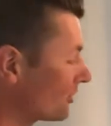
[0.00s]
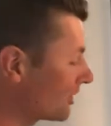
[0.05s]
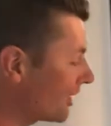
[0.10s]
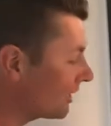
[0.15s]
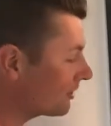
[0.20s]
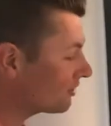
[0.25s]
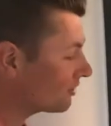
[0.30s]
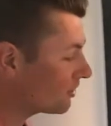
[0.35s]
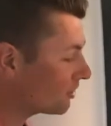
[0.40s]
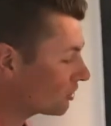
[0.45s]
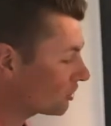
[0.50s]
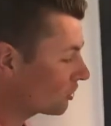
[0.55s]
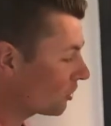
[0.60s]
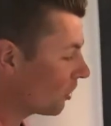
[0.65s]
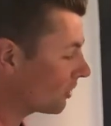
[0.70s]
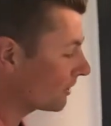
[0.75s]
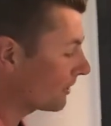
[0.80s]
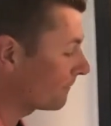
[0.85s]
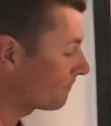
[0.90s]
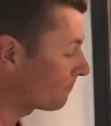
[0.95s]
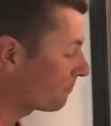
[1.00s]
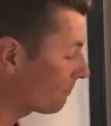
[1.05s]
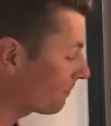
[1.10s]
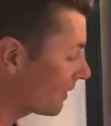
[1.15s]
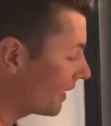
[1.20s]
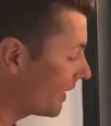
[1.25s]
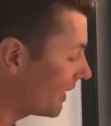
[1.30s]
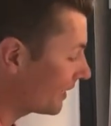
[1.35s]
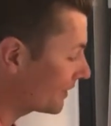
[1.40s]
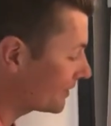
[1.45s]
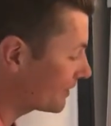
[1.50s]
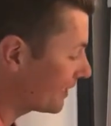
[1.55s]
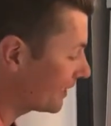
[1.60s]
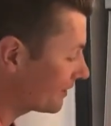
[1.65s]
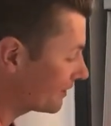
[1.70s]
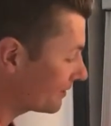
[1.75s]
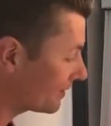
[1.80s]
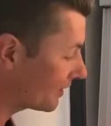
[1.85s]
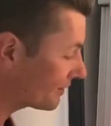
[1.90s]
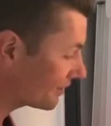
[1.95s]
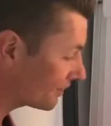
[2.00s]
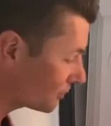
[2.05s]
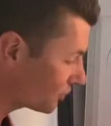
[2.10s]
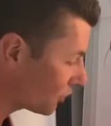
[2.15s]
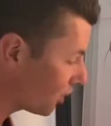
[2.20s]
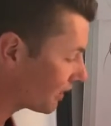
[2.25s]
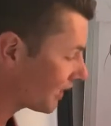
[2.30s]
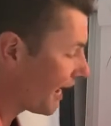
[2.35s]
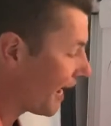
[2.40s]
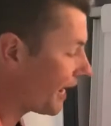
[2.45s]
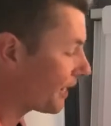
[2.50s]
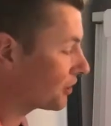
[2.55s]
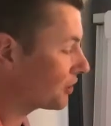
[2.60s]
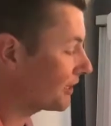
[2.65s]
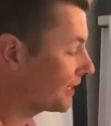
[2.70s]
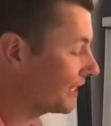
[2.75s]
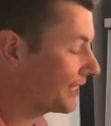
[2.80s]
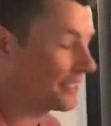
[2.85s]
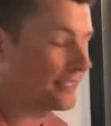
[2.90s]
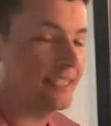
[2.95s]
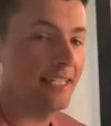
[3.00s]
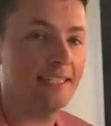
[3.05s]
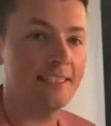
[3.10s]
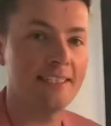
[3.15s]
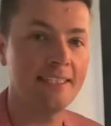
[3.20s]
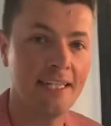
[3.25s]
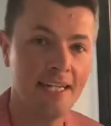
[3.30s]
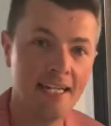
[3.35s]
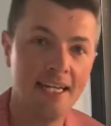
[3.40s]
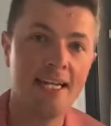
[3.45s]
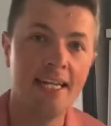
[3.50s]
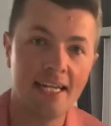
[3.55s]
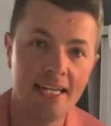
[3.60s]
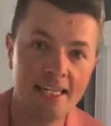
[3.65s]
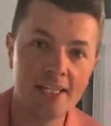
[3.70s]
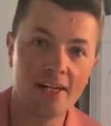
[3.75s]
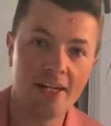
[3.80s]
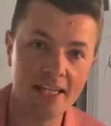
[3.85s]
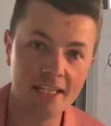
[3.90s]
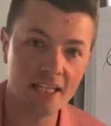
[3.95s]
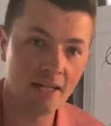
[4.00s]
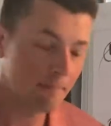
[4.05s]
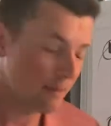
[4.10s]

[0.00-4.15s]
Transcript: does the stock exist? Does the stock actually exist, in the